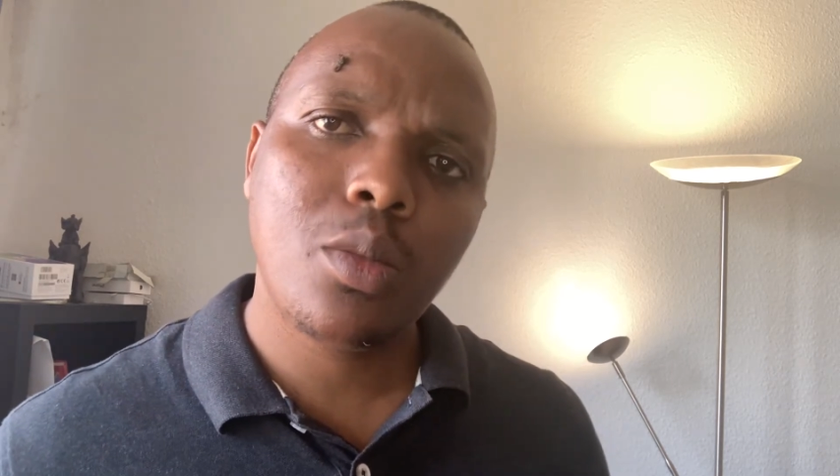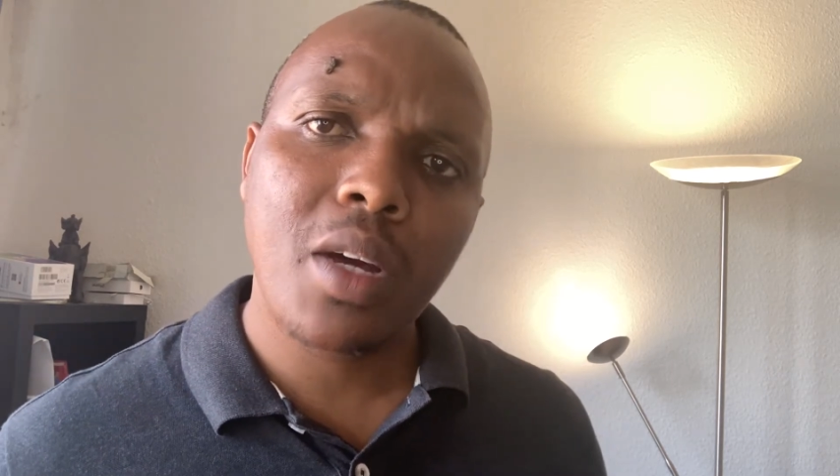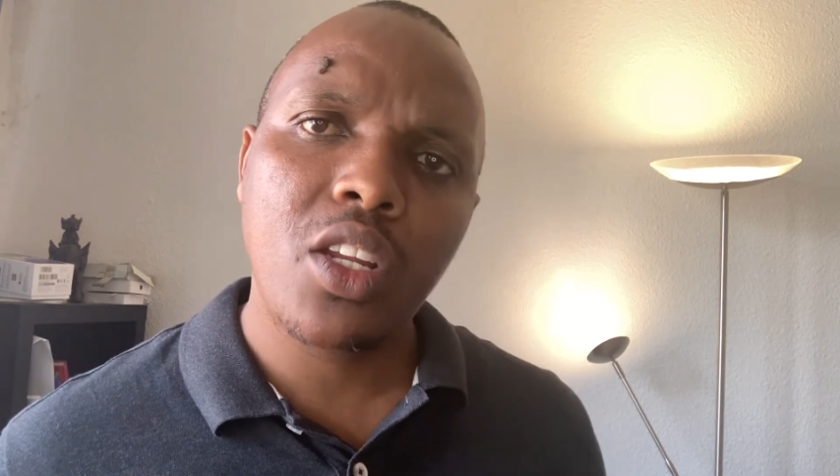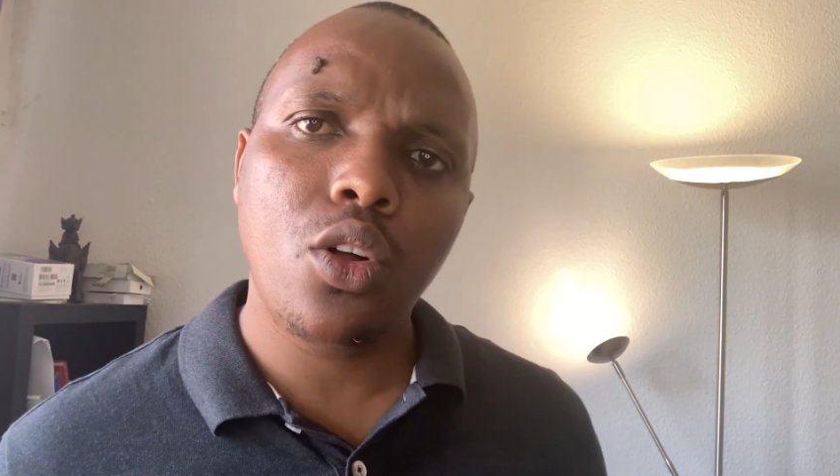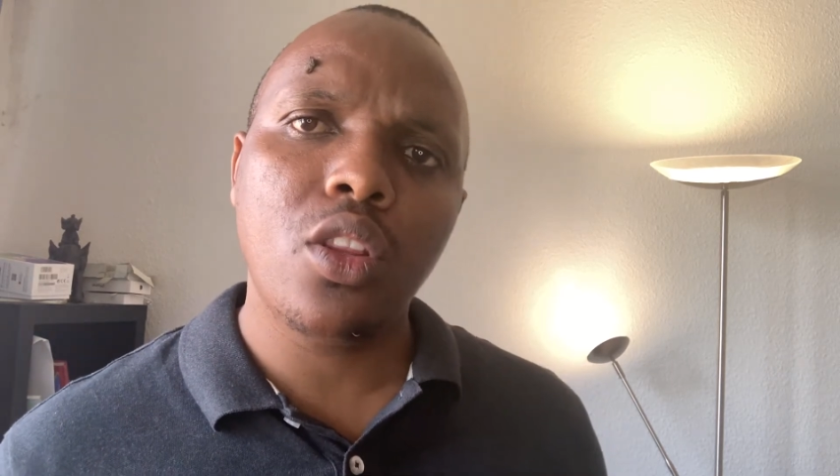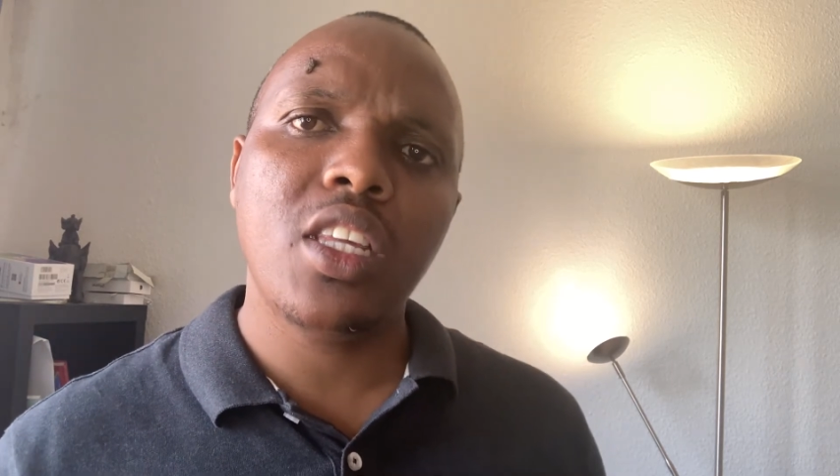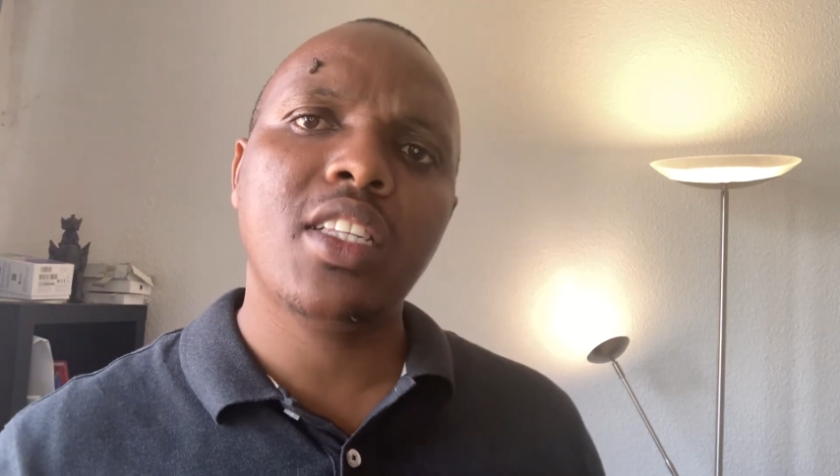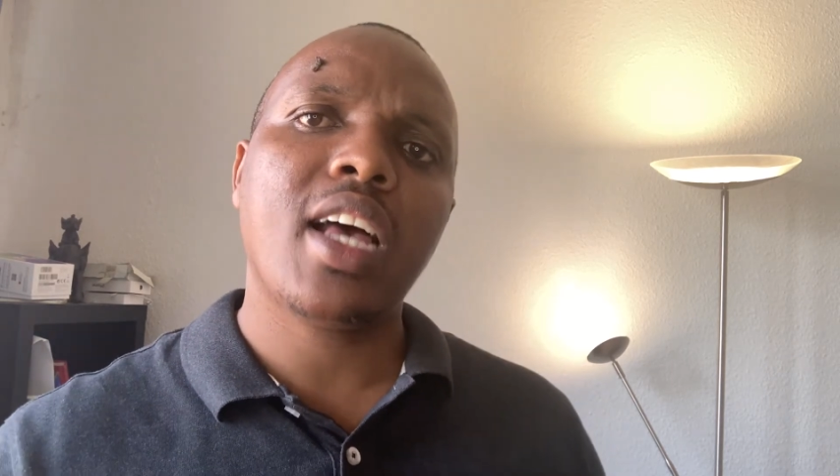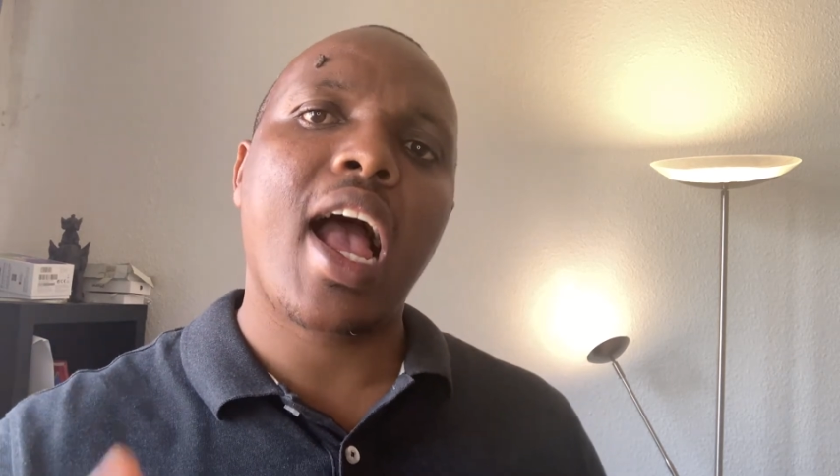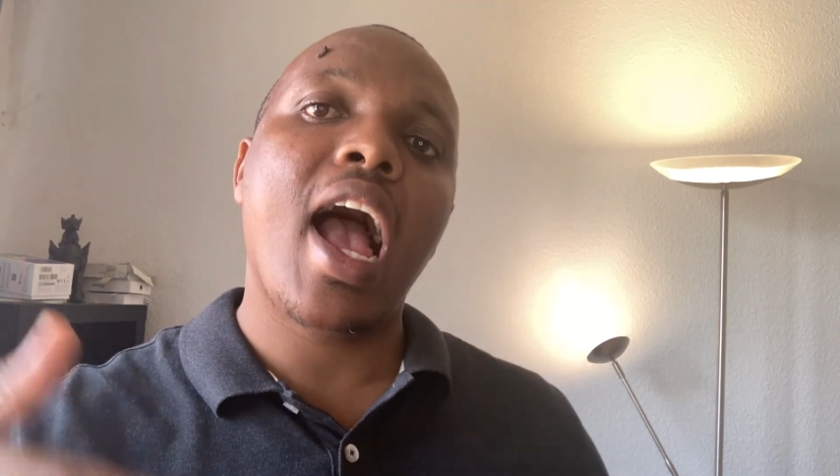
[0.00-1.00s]
money on
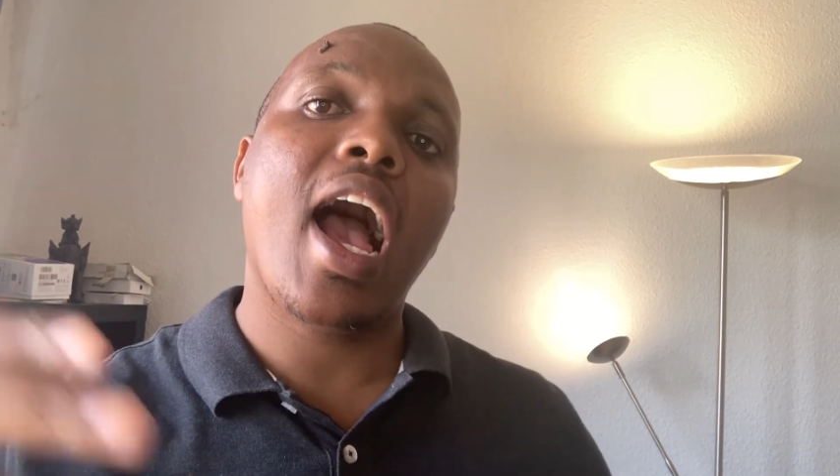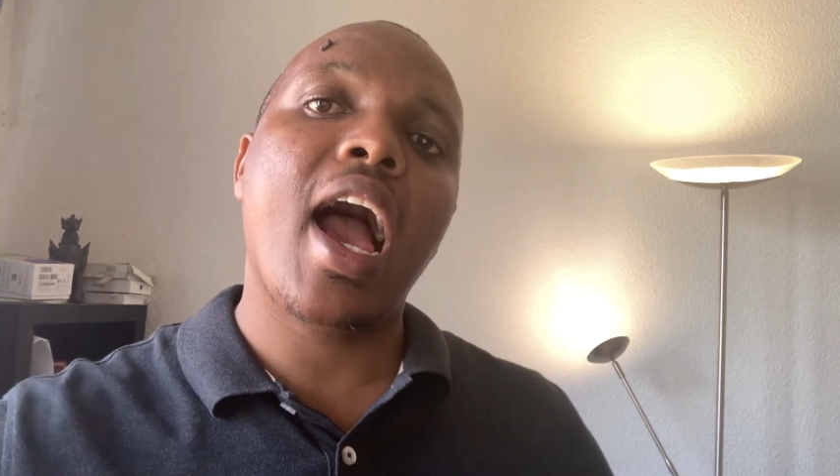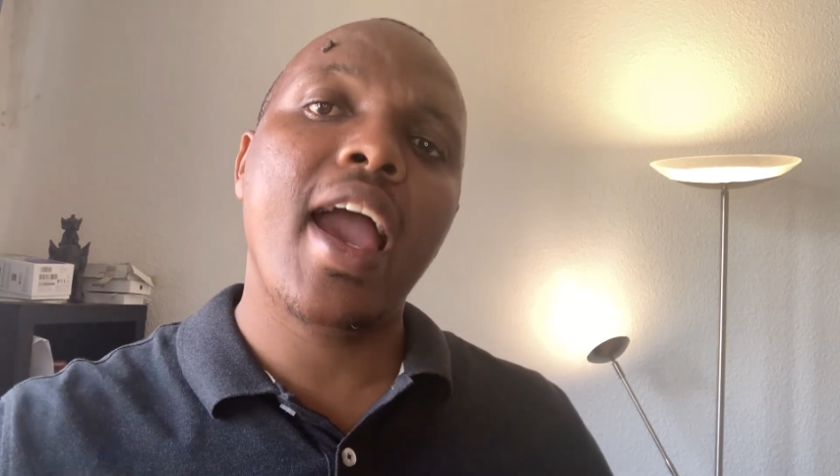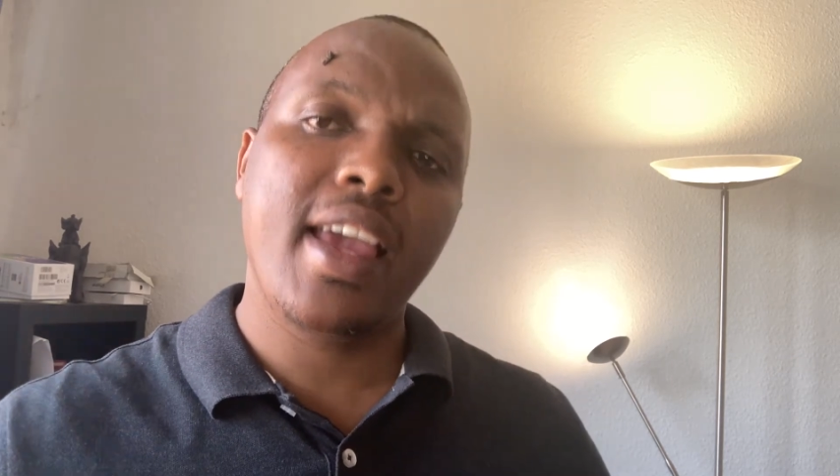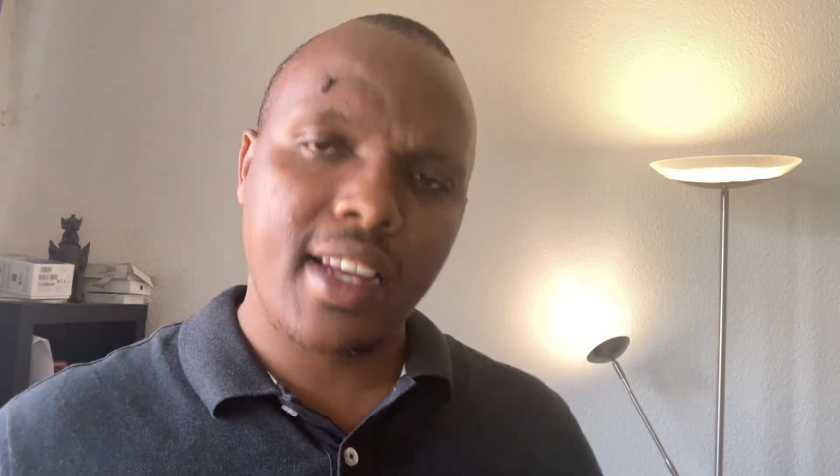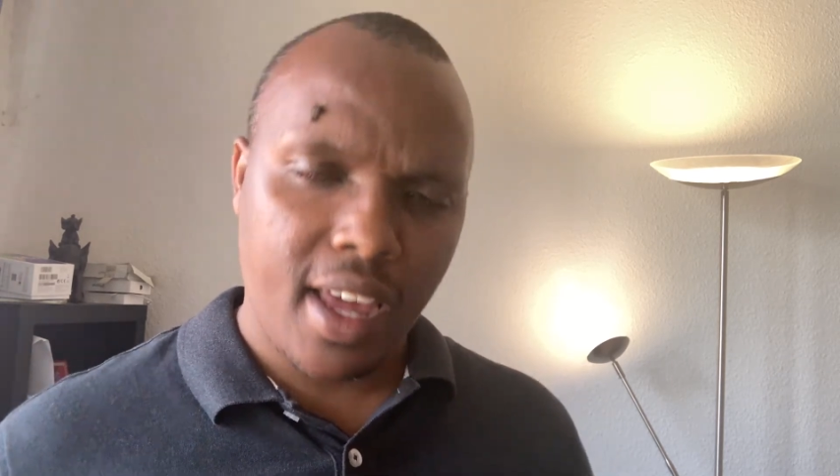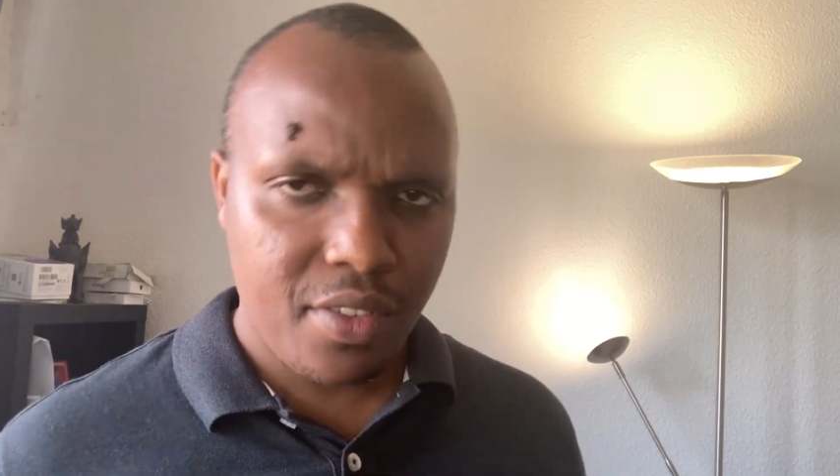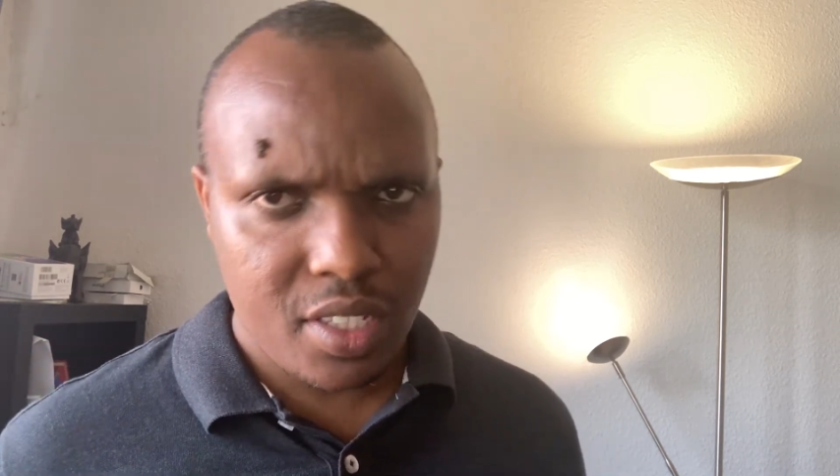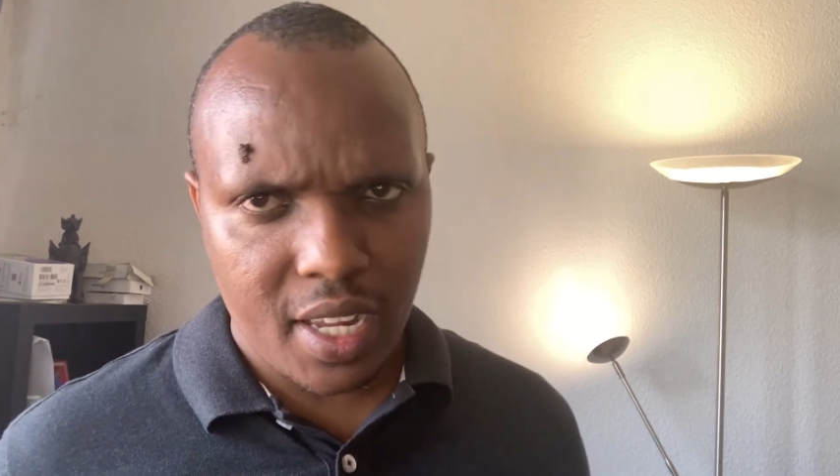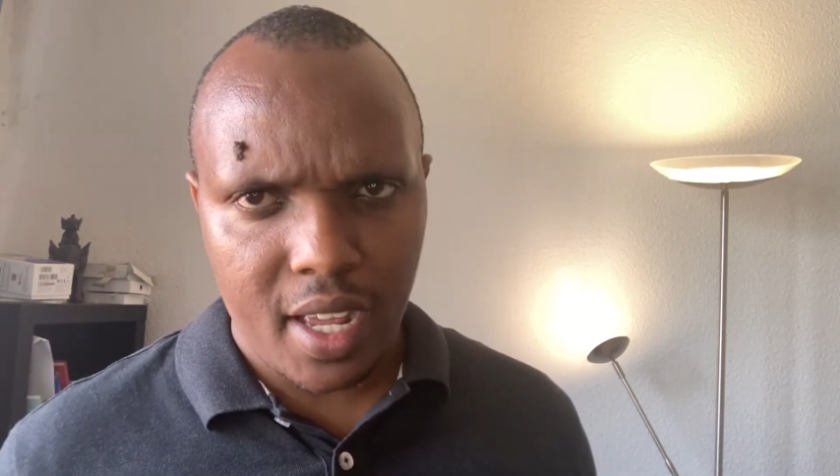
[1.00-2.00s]
this high
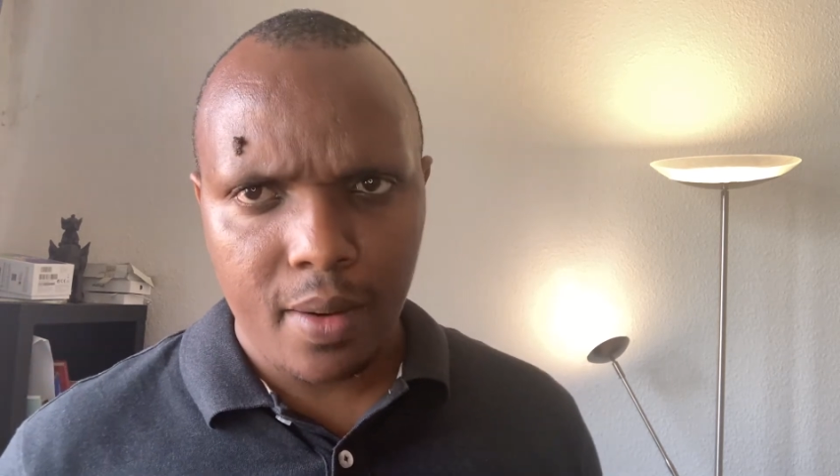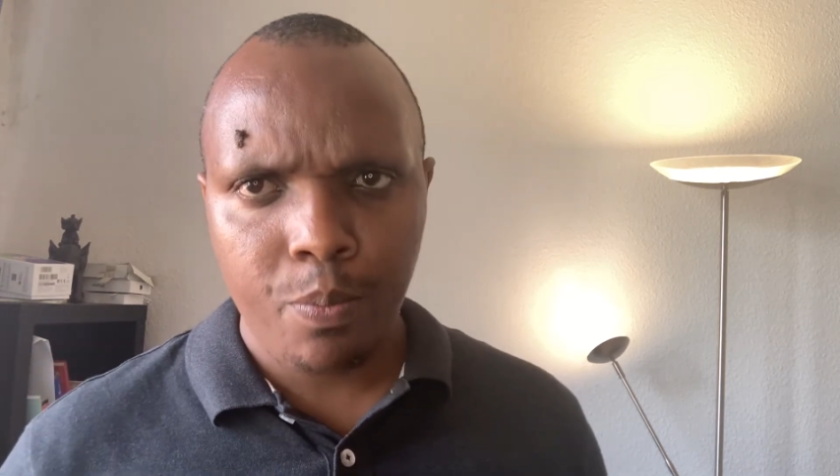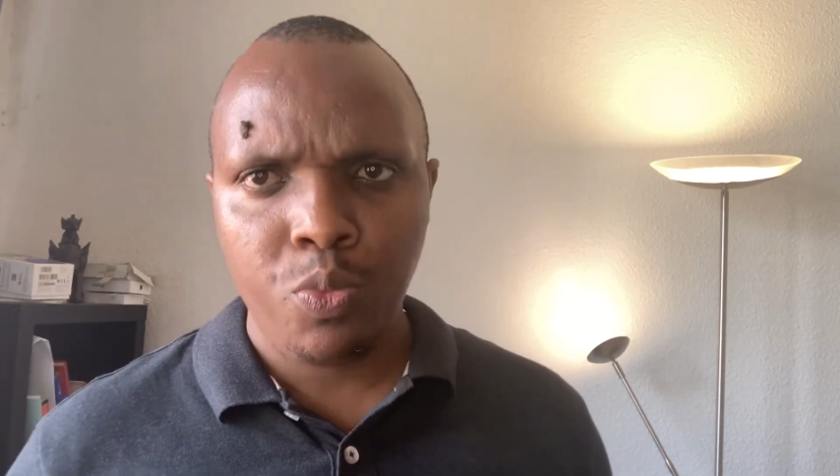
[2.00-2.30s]
lifestyle,